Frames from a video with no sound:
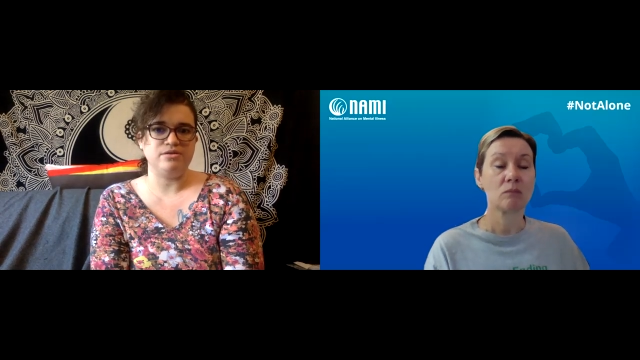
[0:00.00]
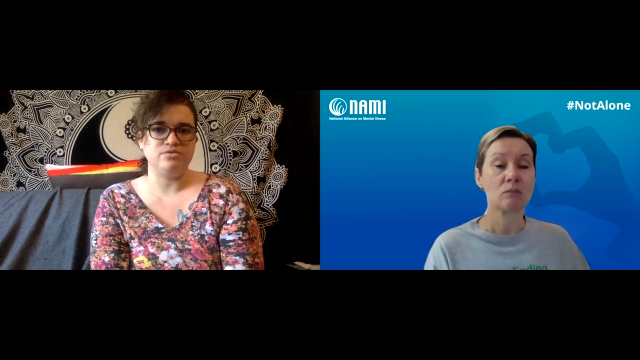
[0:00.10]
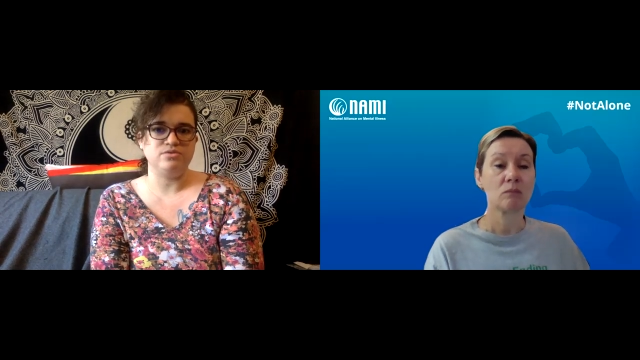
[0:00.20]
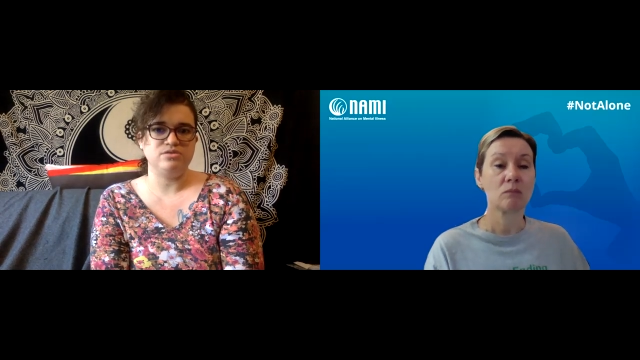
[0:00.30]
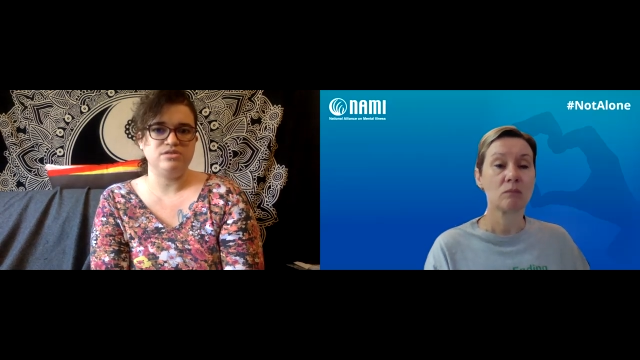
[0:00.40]

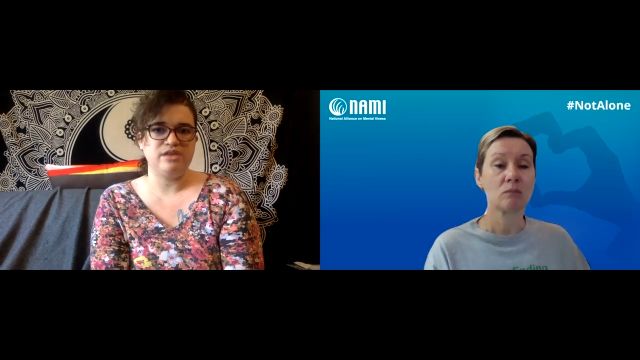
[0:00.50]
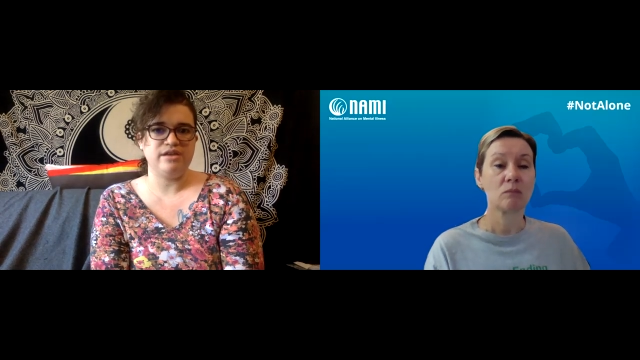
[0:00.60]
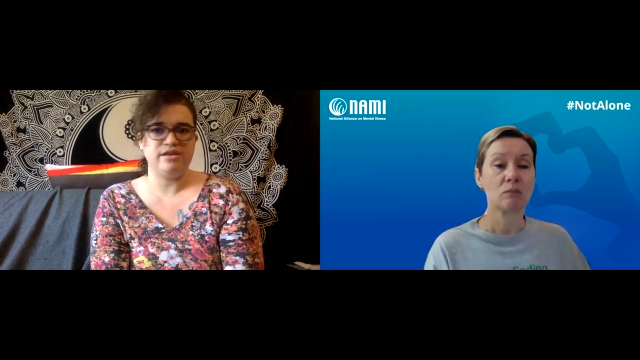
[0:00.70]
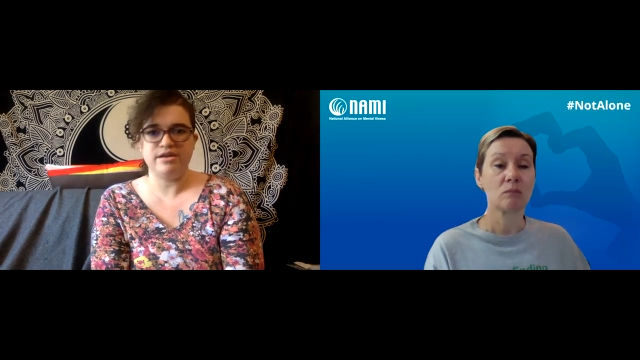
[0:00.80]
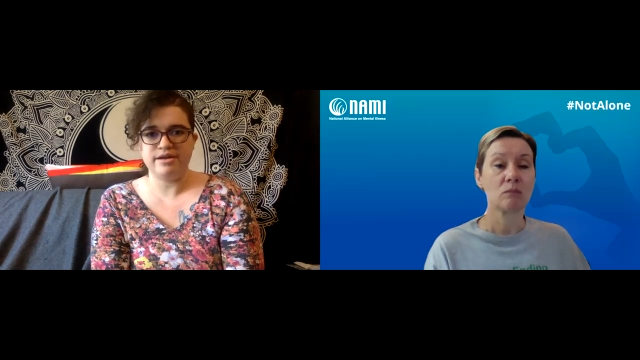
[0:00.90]
Speaker 1: towards DID.
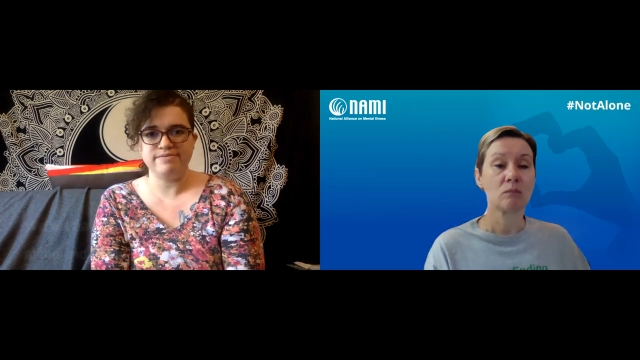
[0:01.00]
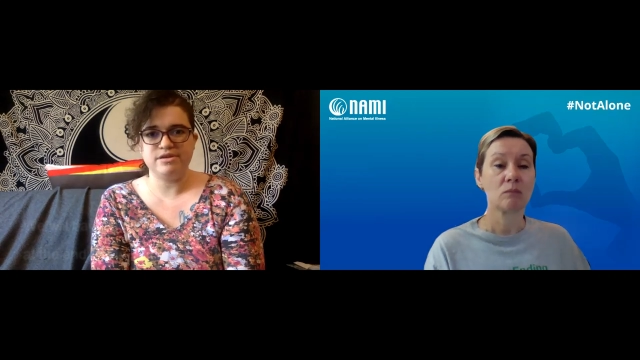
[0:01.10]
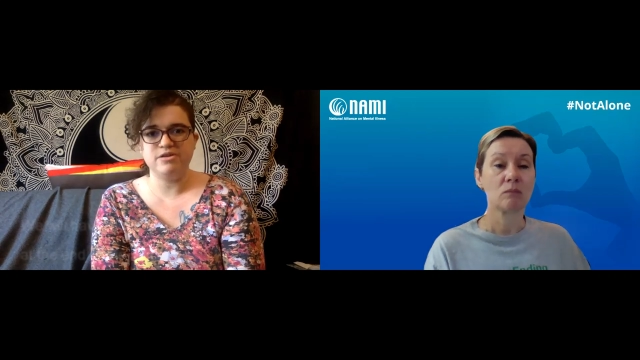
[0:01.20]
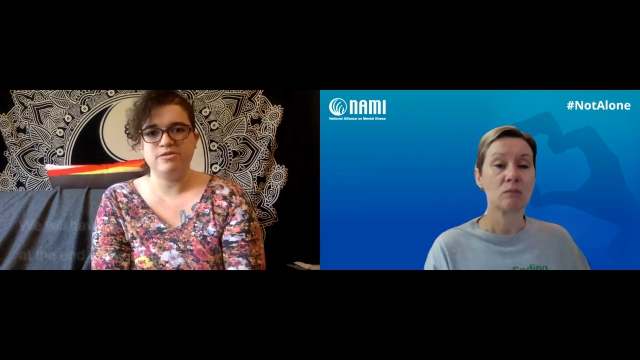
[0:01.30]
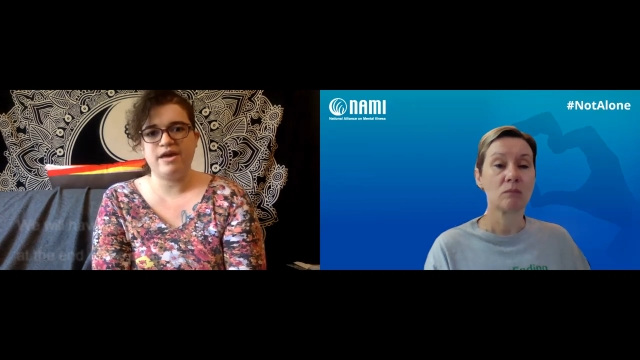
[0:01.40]
And every
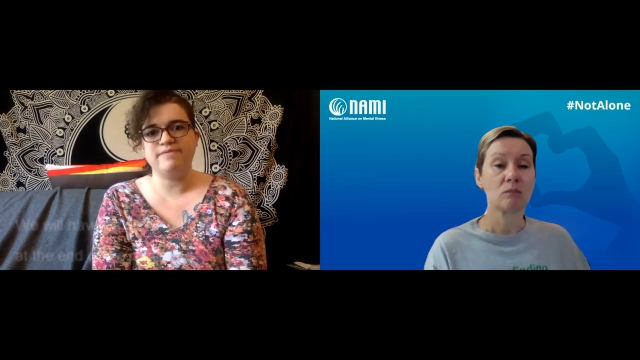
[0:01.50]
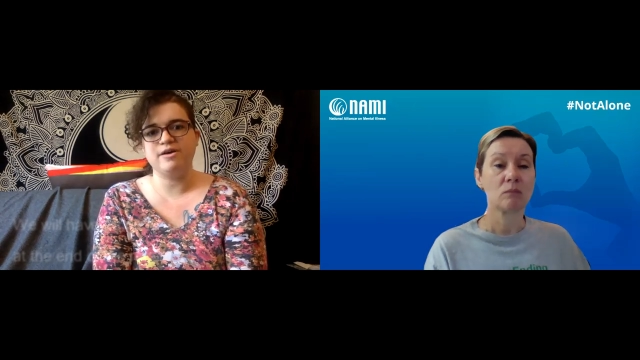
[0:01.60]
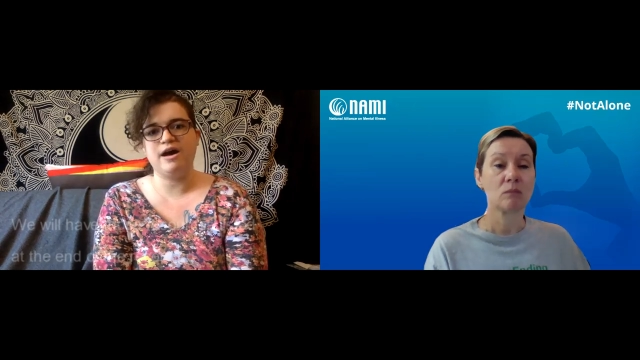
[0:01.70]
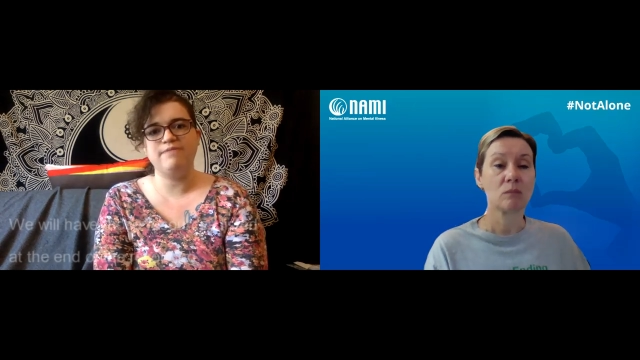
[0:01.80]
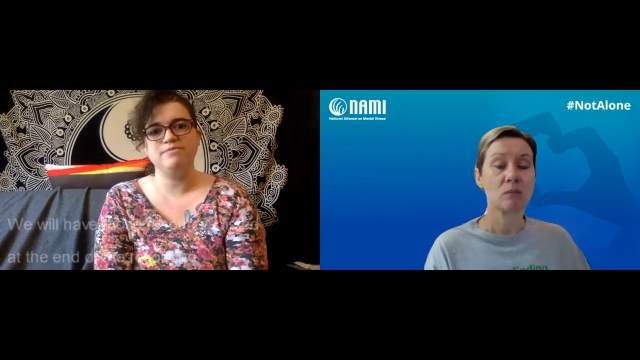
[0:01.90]
year they have a
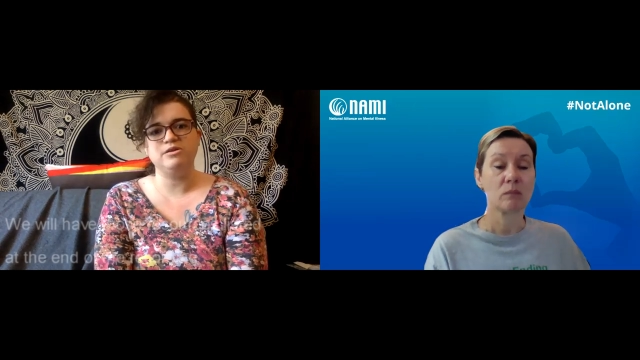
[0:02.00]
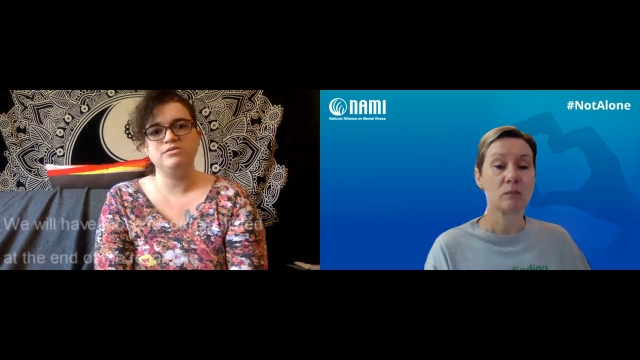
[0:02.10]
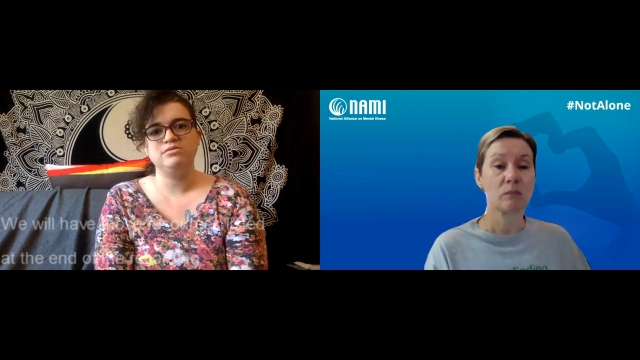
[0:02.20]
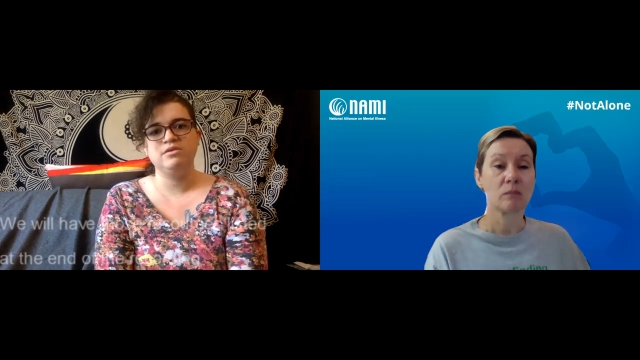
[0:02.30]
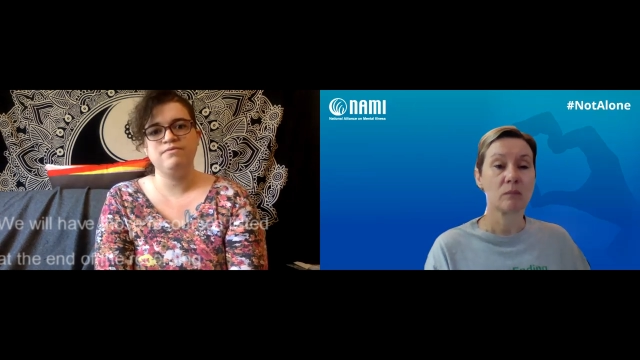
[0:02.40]

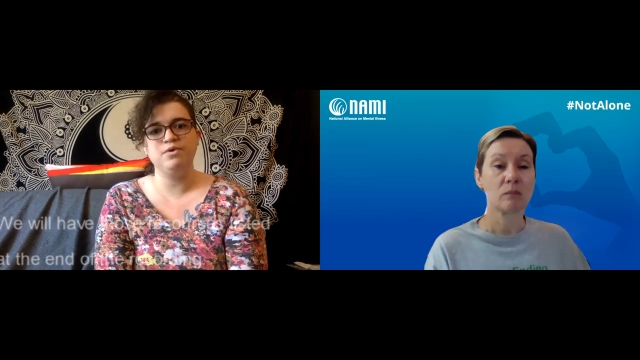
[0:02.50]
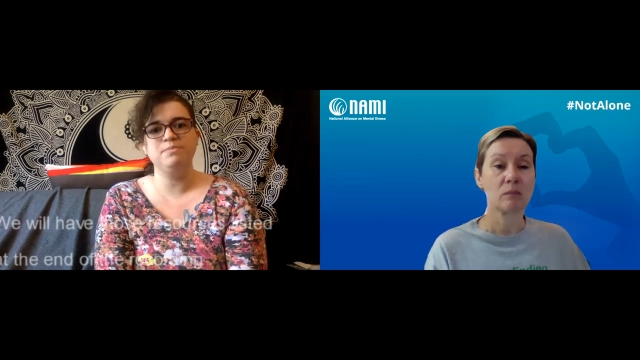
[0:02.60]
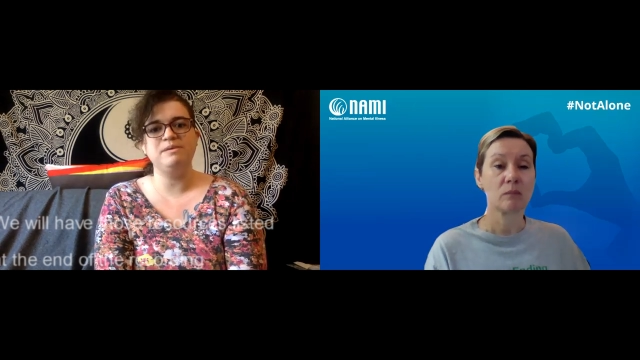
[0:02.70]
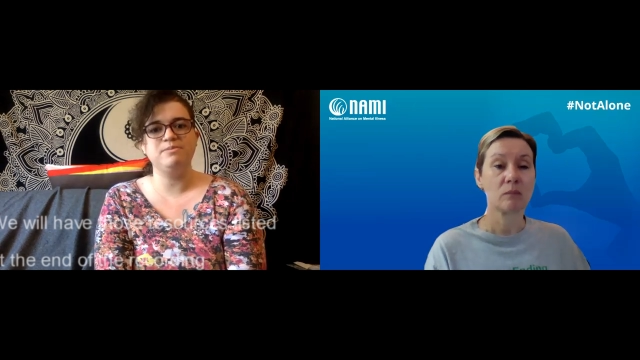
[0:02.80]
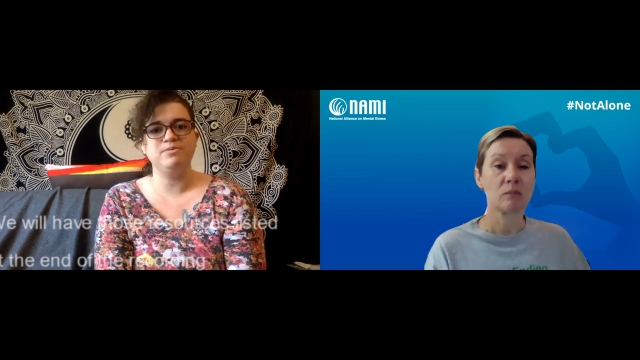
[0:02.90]
conference for
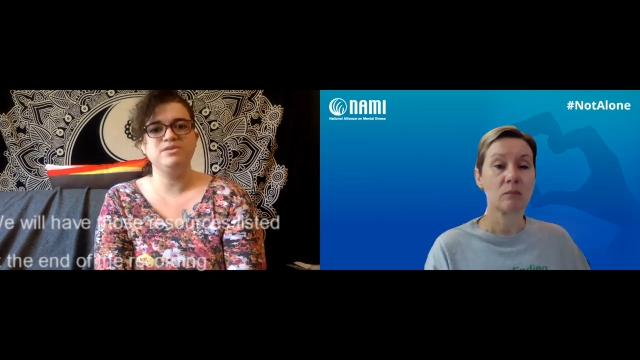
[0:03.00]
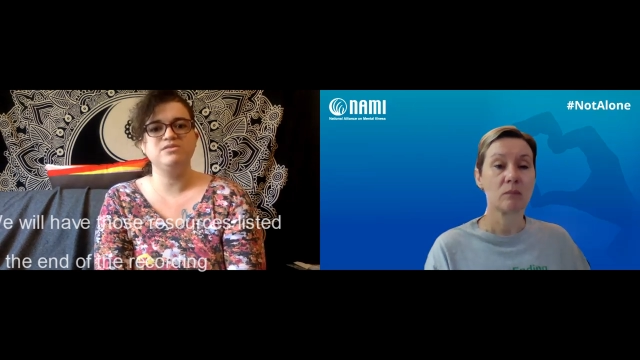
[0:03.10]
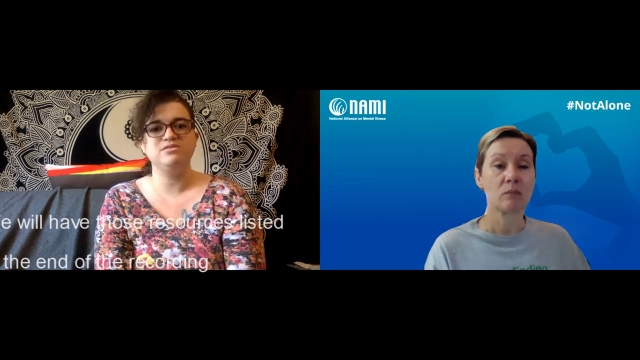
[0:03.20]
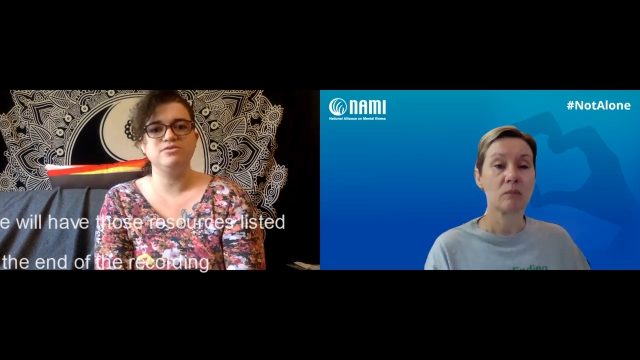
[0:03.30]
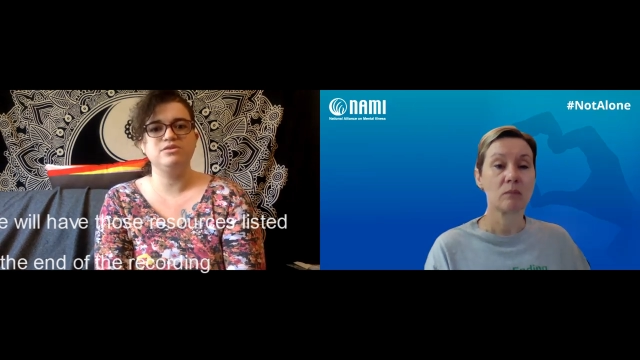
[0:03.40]
people with
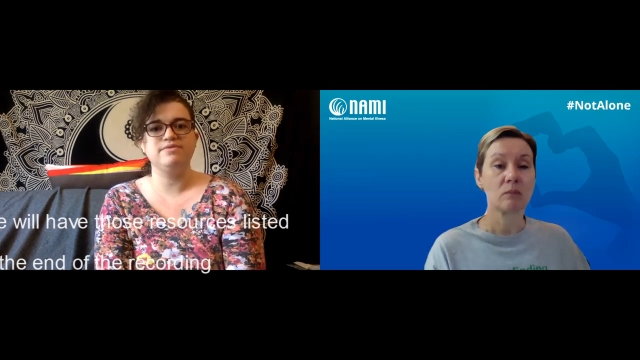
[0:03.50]
dissociative